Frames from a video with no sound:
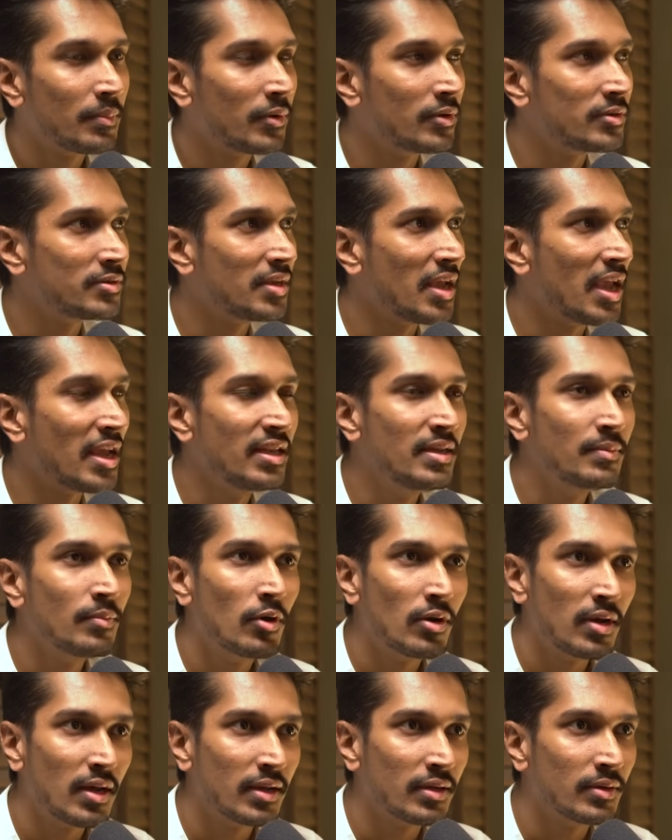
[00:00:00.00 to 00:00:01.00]
Because any
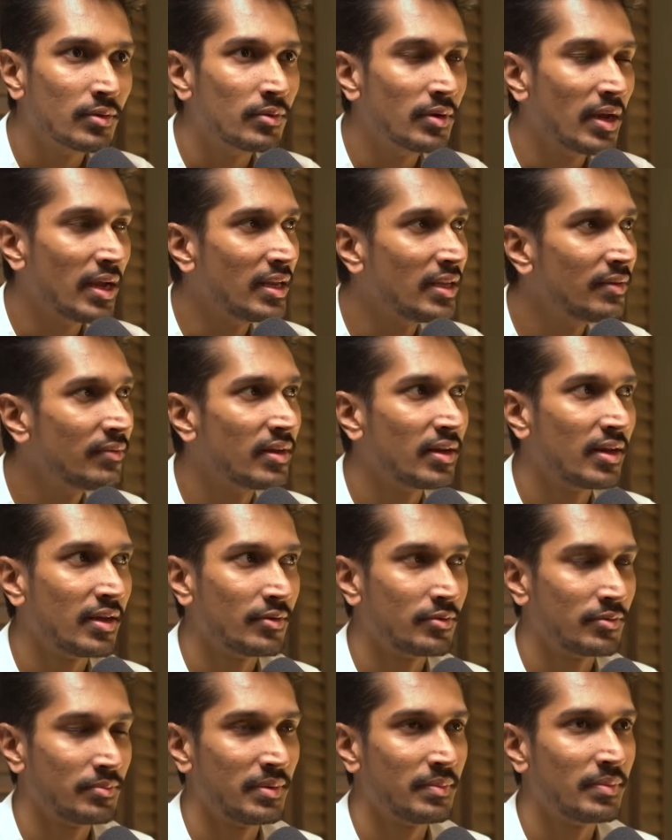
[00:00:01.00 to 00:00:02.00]
mall I go, anywhere
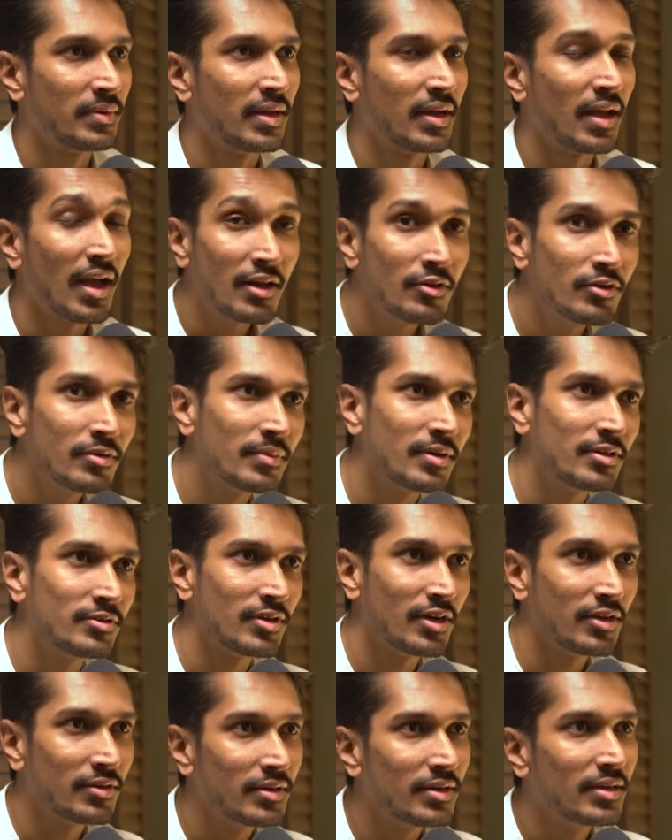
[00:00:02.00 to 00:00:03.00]
I go, people are like, hi
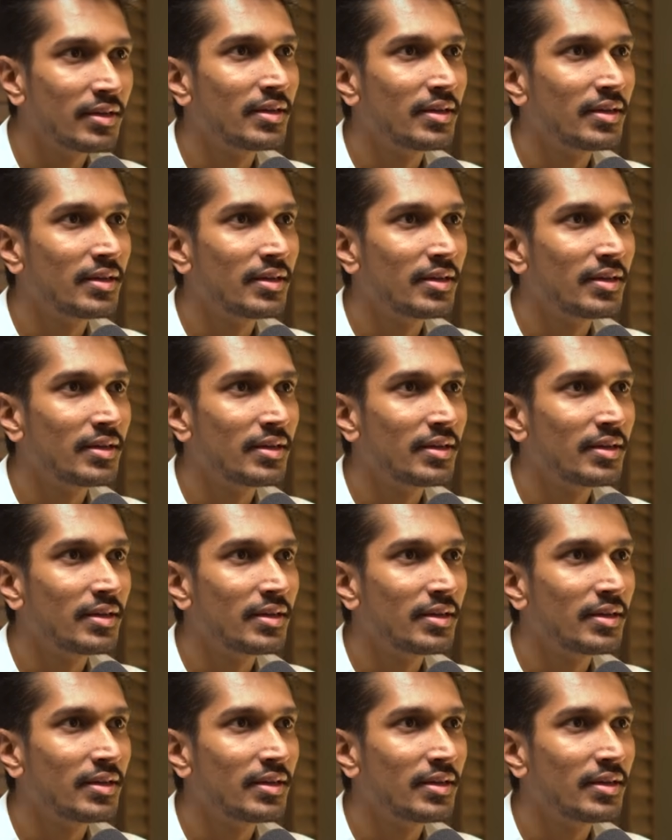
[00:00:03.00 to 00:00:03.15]
Himanshu.